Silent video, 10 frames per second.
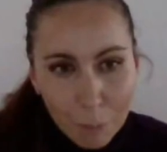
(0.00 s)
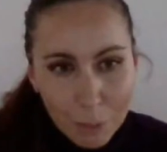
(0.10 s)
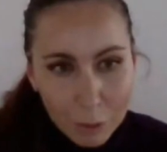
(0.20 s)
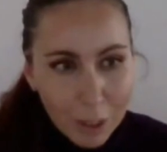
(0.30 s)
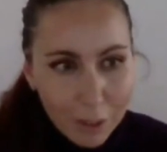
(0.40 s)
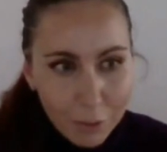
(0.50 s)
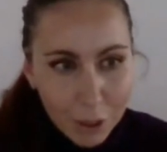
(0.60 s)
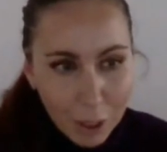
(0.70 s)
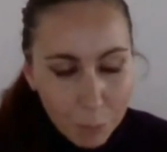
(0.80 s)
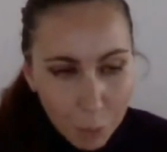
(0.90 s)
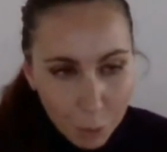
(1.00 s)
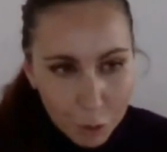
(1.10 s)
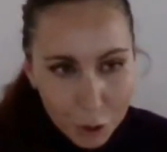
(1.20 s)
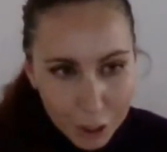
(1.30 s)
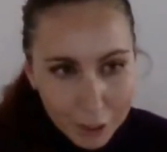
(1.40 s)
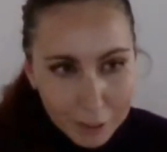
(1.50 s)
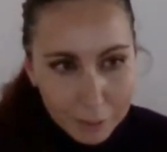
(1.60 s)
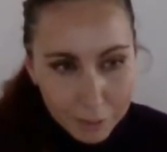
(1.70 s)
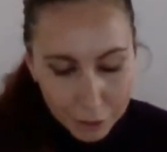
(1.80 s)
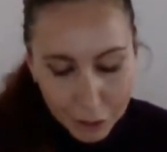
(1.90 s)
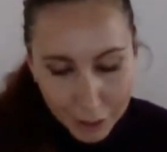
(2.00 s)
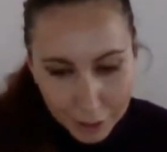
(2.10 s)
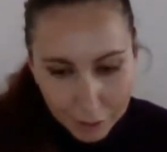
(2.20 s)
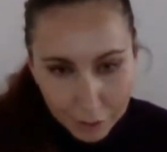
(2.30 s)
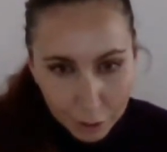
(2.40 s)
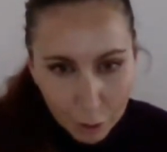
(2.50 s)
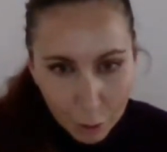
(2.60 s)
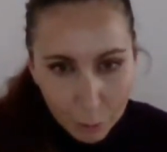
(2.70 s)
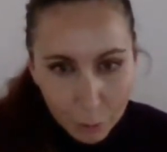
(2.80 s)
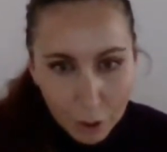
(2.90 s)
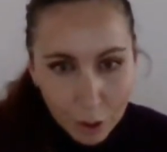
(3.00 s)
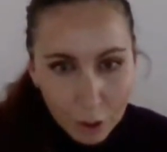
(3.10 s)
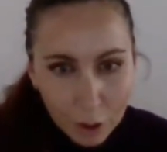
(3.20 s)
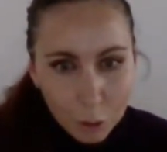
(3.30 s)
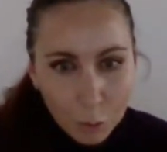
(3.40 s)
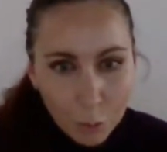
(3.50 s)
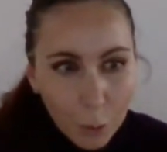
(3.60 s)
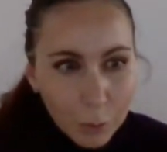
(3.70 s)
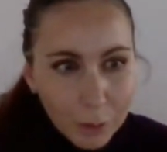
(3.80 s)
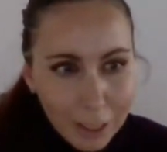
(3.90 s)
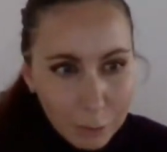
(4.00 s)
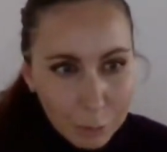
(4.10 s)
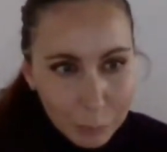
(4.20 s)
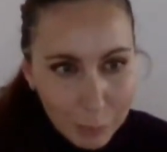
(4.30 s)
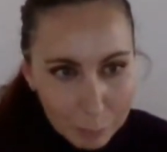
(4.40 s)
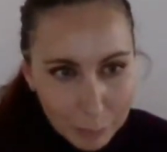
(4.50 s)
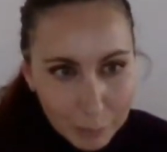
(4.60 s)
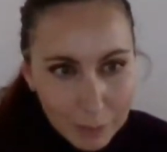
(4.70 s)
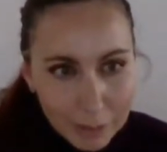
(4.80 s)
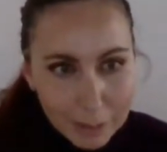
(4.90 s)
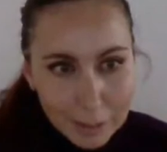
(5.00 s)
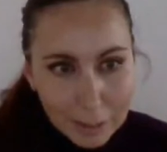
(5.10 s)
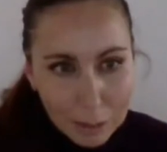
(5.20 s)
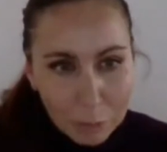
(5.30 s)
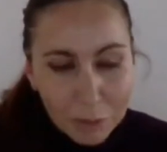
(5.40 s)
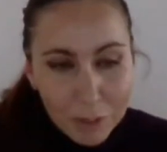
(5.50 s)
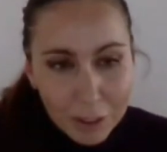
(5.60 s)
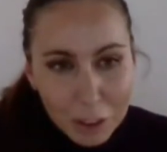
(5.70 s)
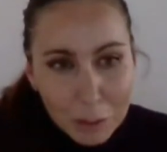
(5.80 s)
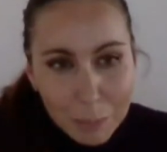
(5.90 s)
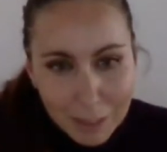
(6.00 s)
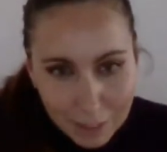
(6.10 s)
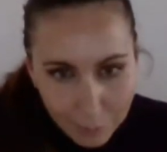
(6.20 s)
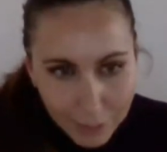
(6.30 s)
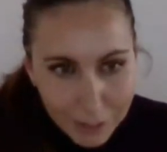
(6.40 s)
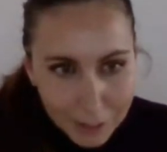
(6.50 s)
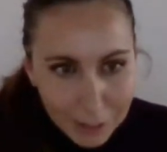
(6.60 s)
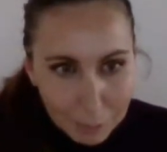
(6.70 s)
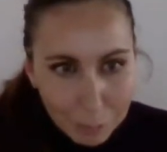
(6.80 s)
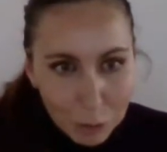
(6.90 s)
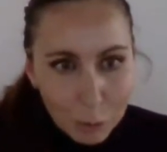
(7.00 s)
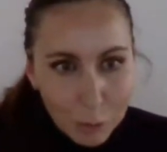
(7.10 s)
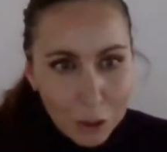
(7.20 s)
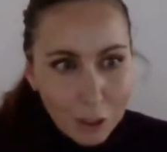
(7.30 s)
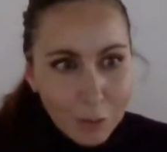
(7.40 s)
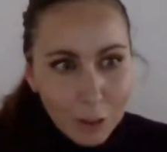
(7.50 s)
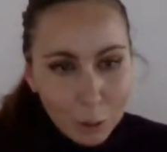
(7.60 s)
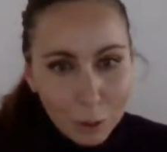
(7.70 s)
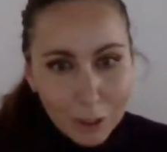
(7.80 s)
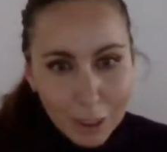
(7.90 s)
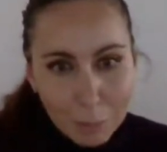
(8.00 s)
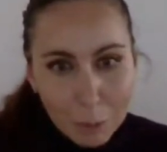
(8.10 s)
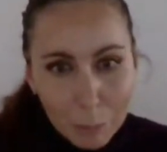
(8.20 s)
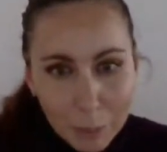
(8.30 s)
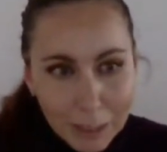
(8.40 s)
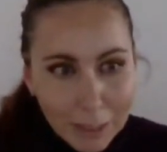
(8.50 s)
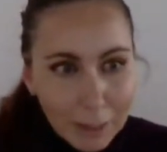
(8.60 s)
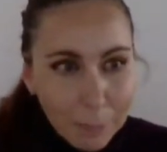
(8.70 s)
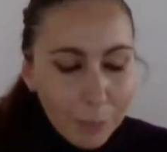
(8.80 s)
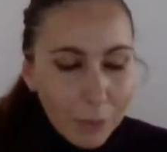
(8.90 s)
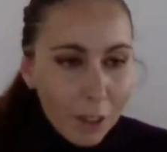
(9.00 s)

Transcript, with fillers: a Compact with Africa both share the goal to fold down the weapons and set up very specific steps to achieve sustainable peace.